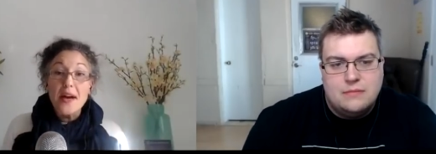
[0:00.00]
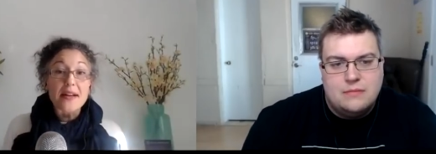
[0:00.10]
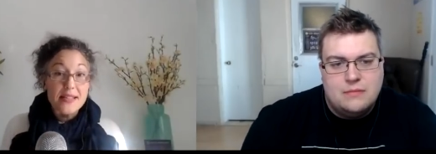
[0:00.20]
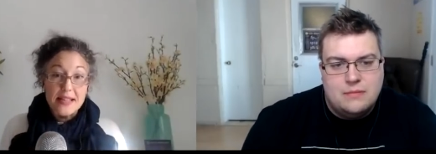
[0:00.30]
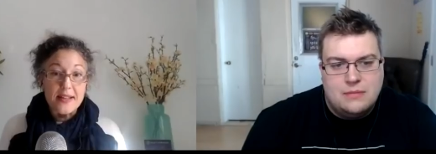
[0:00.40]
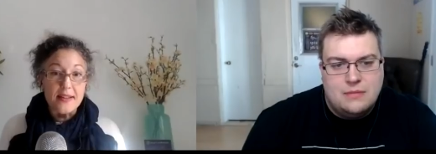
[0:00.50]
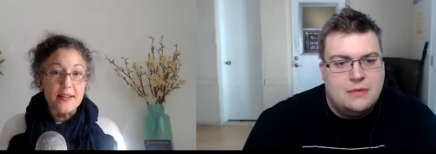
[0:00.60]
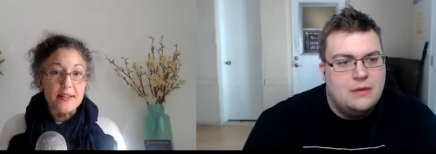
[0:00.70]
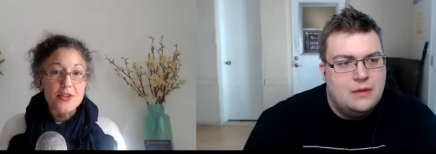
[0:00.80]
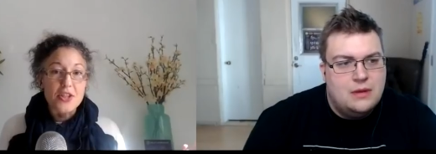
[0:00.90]
Speaker 1: articulate
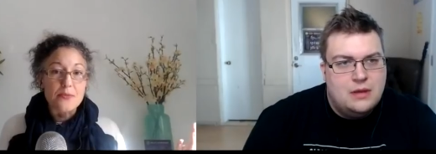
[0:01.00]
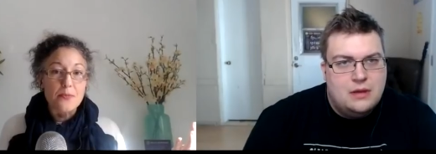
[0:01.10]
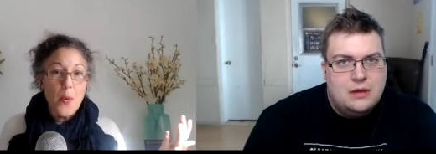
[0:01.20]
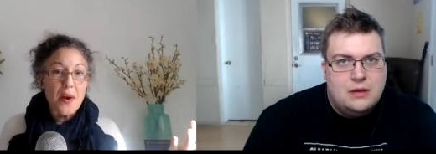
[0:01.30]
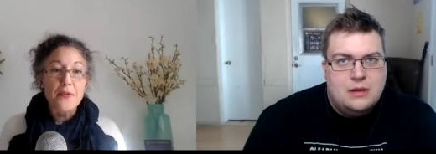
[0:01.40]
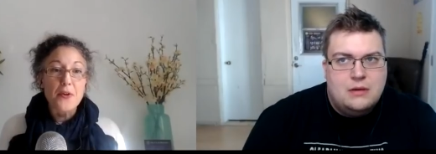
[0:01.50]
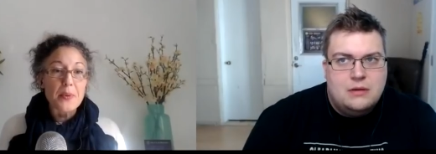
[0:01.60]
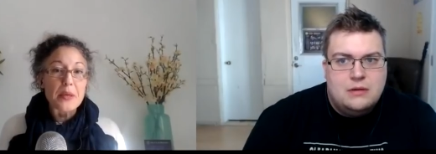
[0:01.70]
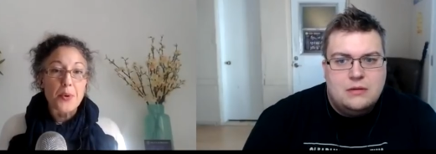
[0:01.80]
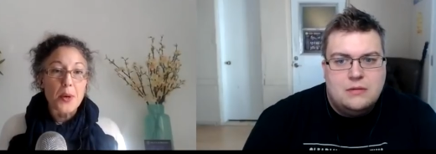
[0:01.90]
she one of her big
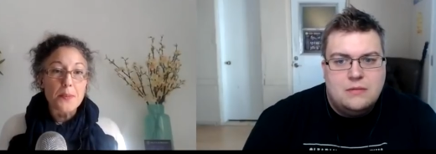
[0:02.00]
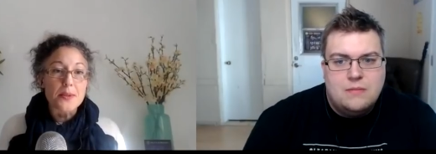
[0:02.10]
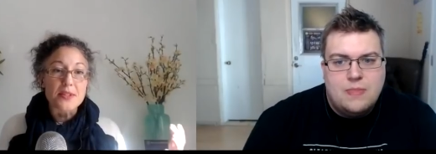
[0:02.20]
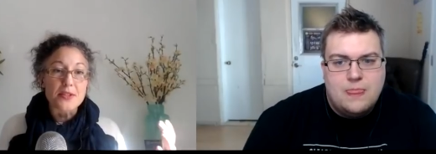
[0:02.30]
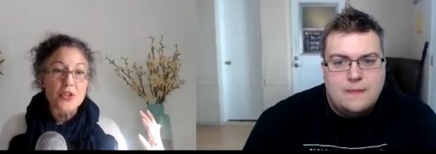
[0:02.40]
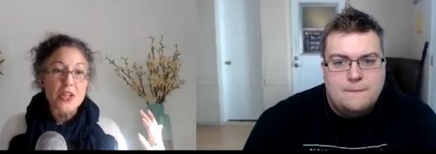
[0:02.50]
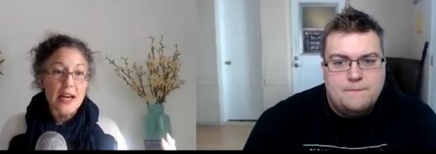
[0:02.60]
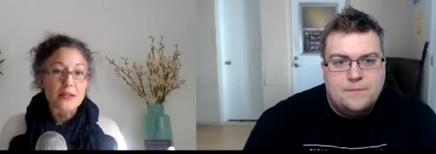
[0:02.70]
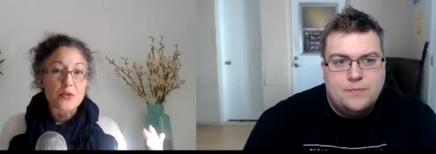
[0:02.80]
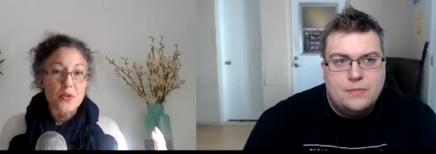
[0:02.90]
problems is she has
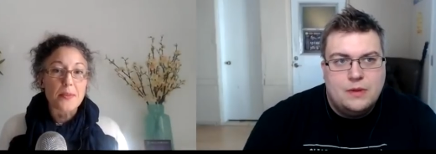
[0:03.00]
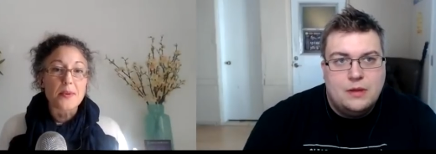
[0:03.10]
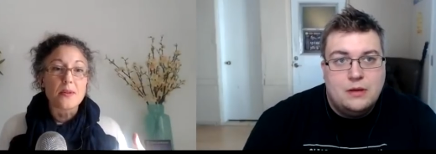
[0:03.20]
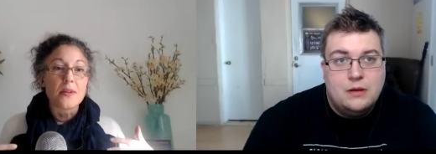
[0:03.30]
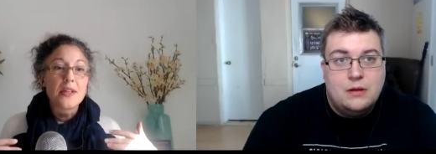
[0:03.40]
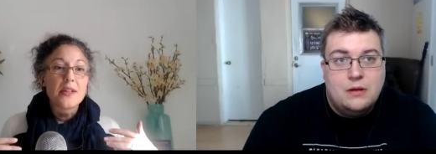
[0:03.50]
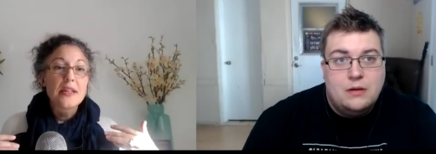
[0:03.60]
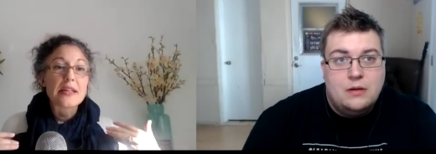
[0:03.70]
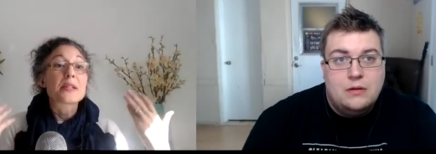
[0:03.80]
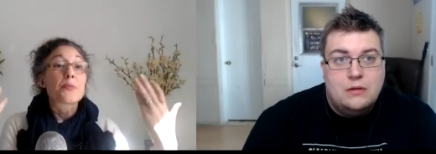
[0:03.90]
trouble
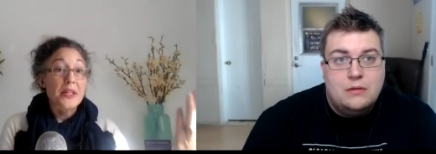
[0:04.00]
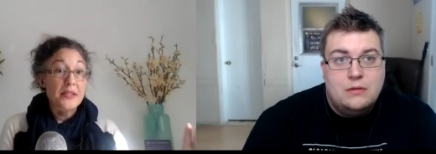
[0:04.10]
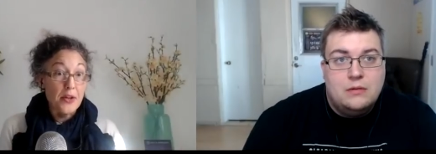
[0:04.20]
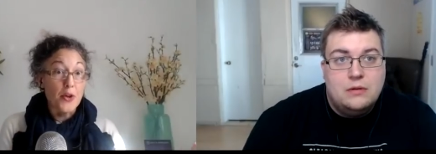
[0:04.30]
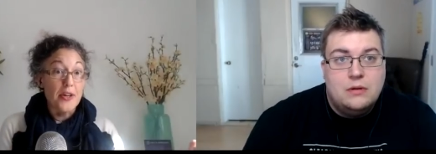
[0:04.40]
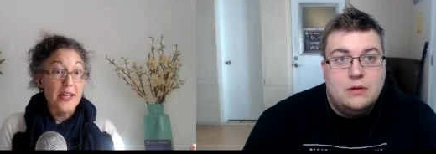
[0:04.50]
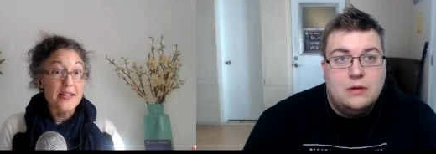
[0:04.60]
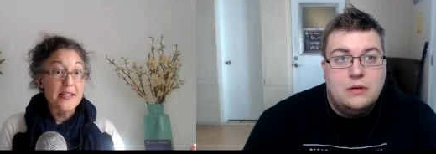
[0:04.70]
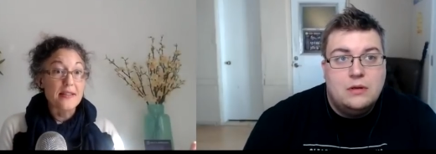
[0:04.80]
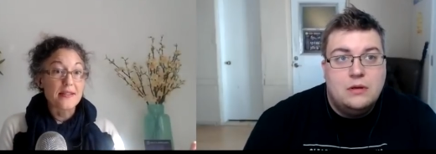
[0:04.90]
expressing her
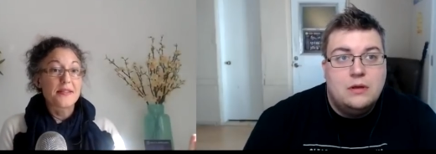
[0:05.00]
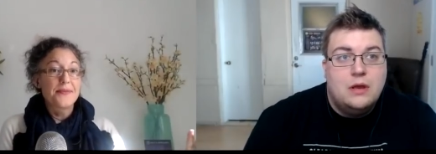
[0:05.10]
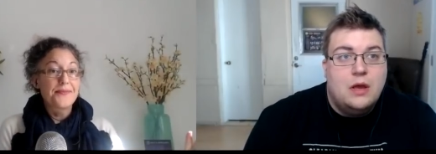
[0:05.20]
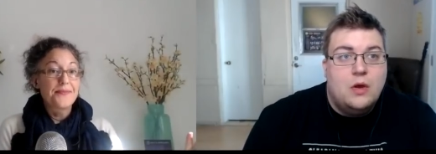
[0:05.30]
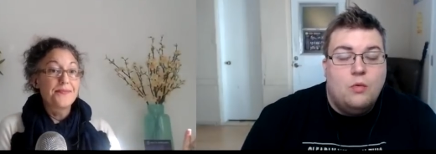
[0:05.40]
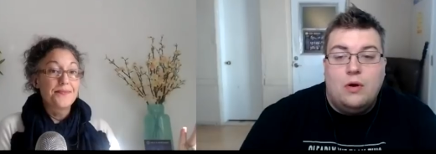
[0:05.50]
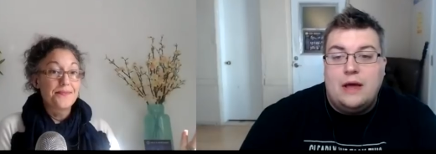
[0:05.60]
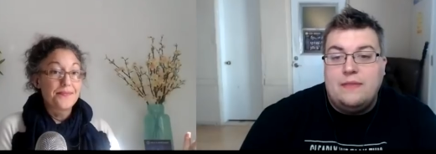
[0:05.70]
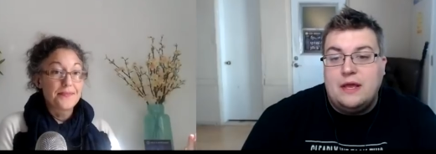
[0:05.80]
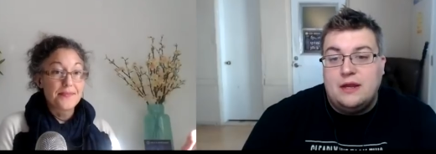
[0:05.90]
ideas well
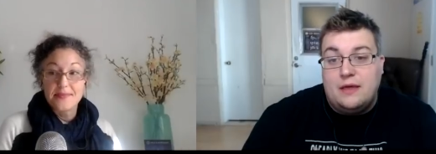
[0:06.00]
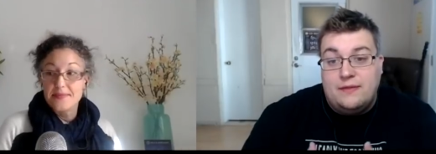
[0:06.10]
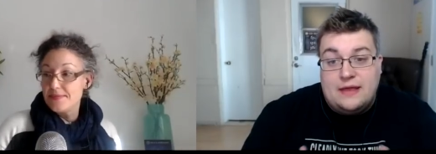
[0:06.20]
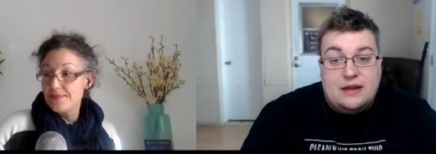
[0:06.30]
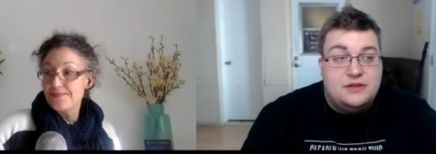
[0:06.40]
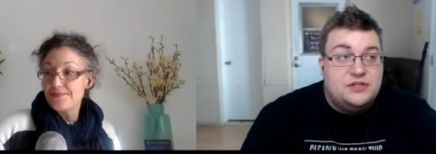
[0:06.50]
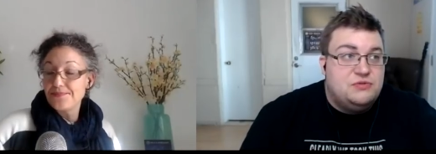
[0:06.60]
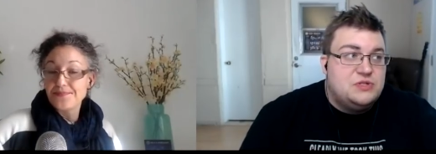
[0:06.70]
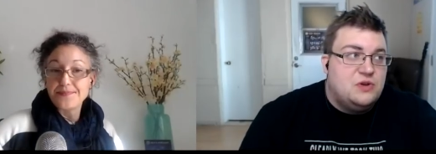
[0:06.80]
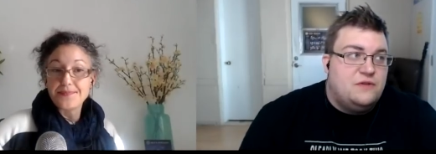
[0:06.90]
and
Speaker 2: then and then and she
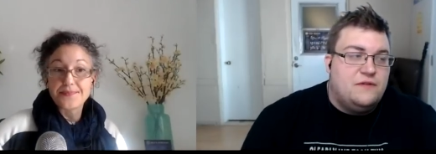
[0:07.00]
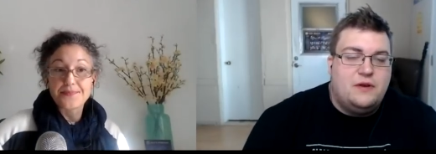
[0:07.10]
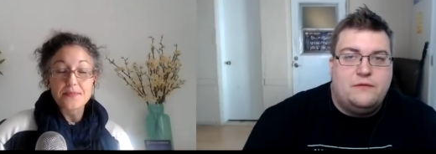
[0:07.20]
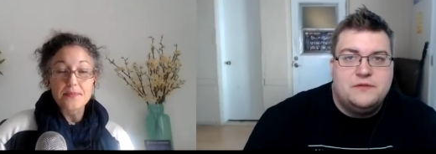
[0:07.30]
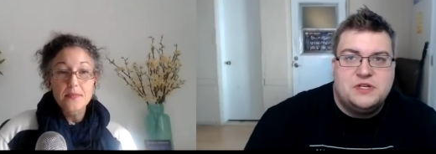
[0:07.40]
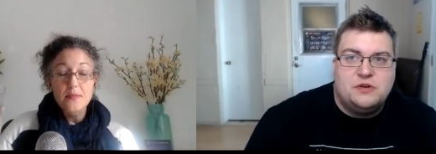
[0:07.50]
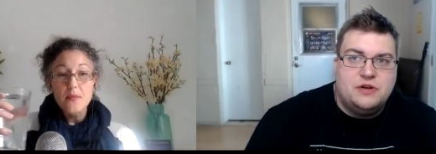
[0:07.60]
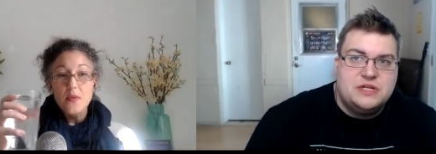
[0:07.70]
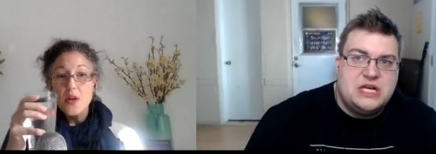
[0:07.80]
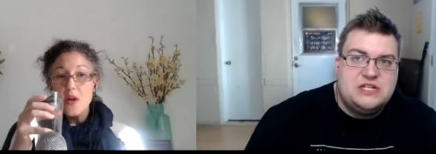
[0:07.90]
was uh, often so
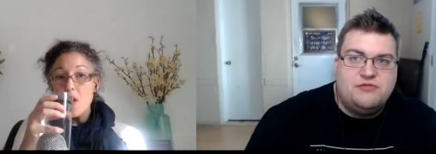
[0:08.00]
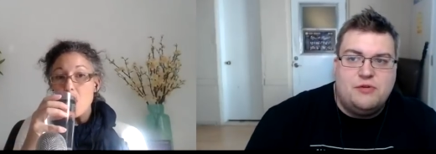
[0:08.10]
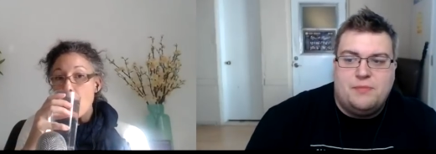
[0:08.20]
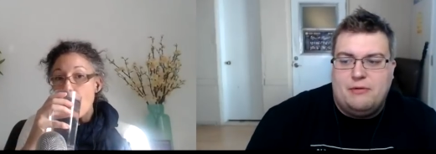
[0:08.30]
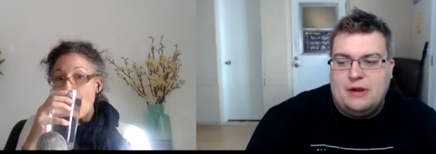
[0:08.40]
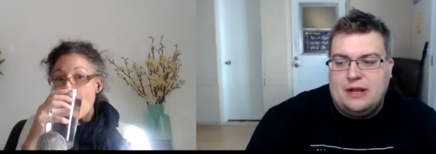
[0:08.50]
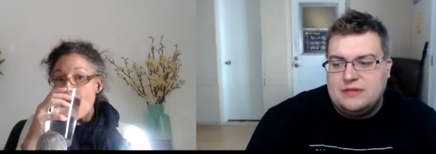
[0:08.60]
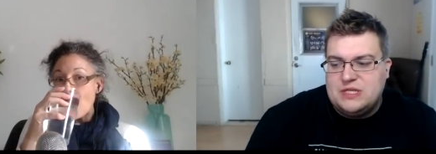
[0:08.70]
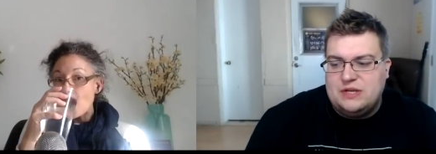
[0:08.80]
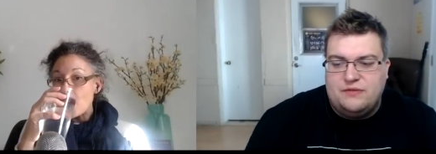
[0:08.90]
criticized for appearing
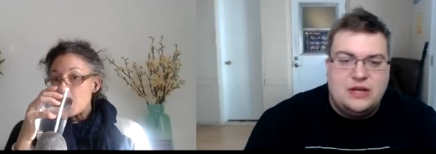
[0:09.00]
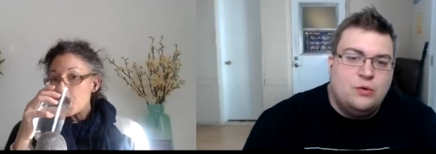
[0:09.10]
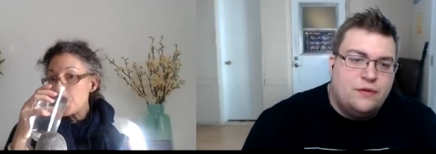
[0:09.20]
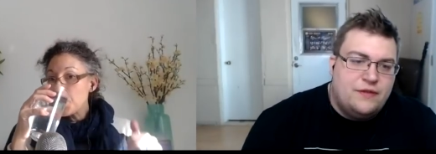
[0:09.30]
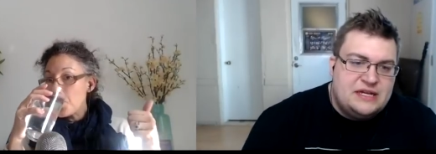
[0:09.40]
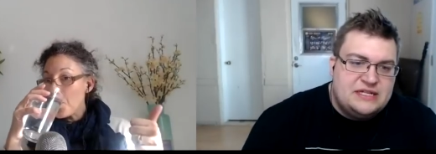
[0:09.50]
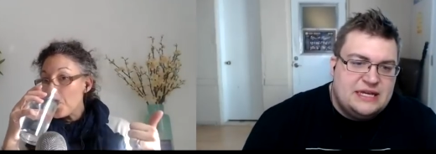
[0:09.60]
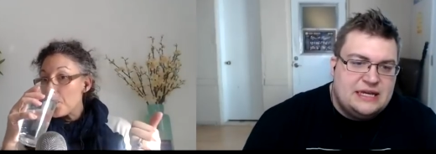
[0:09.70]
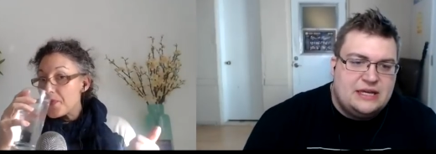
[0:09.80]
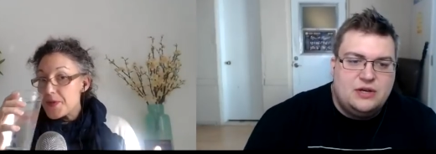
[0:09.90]
sort of
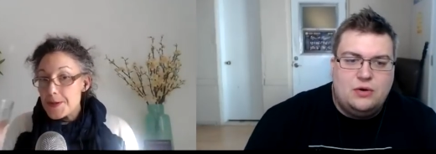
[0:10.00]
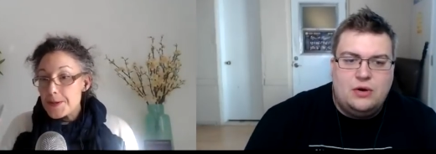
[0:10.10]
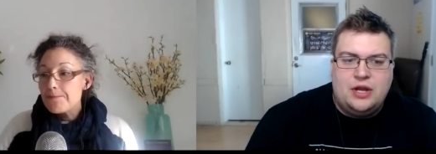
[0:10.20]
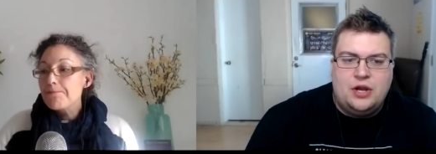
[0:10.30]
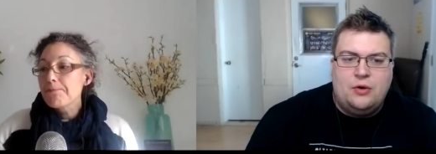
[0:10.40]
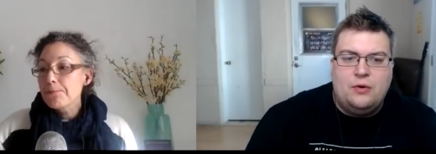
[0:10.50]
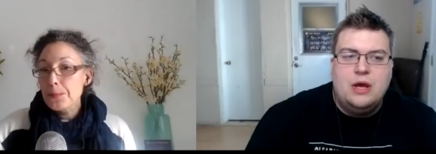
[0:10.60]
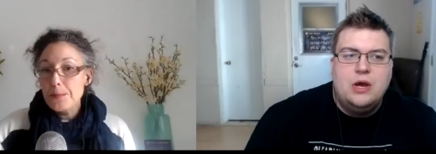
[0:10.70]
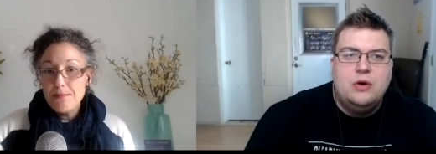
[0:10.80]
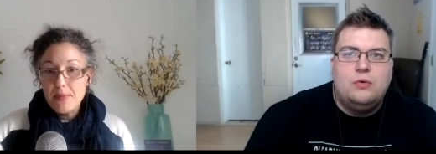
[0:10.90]
inauthentic you know
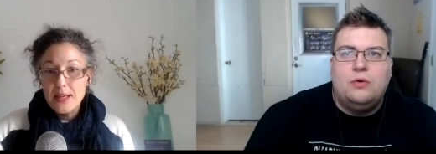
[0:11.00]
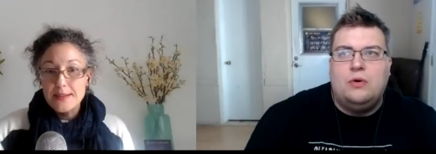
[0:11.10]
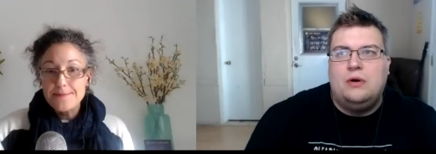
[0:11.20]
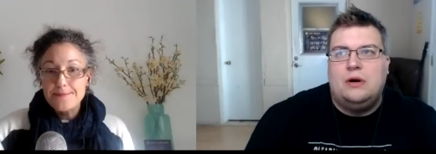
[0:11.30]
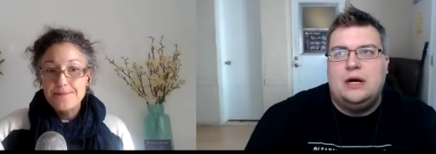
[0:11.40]
or